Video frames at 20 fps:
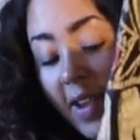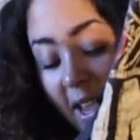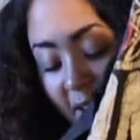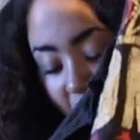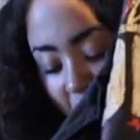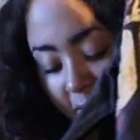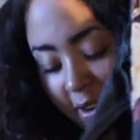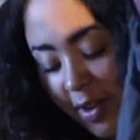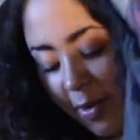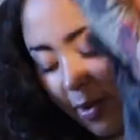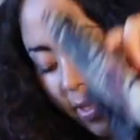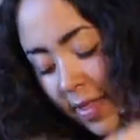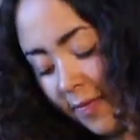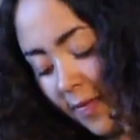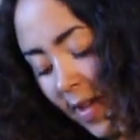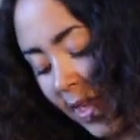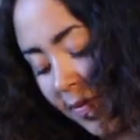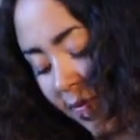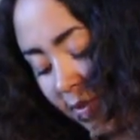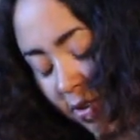5
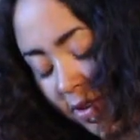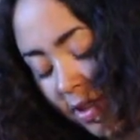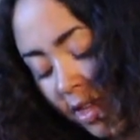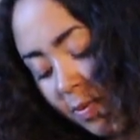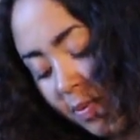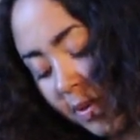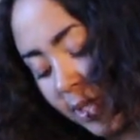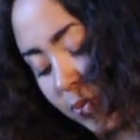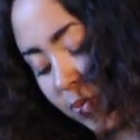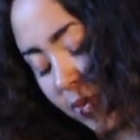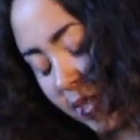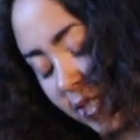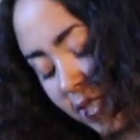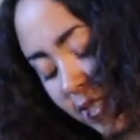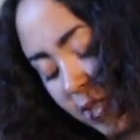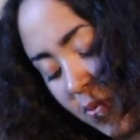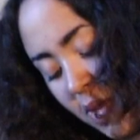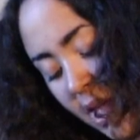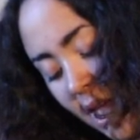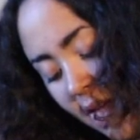Finger Death Punch one,
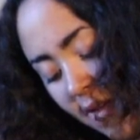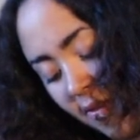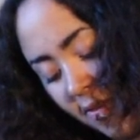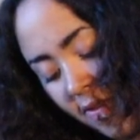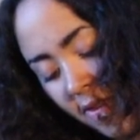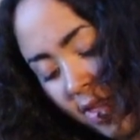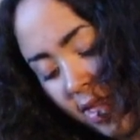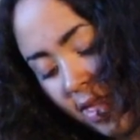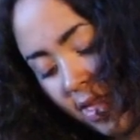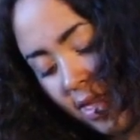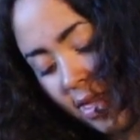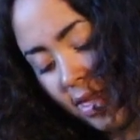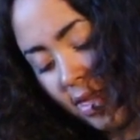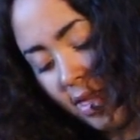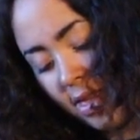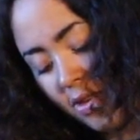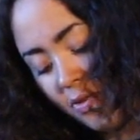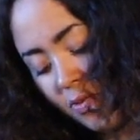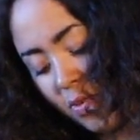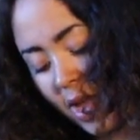so we have
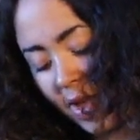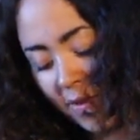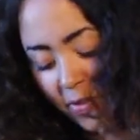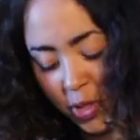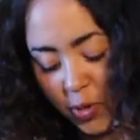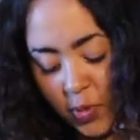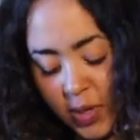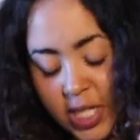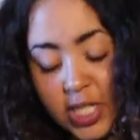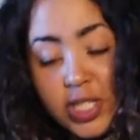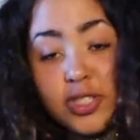3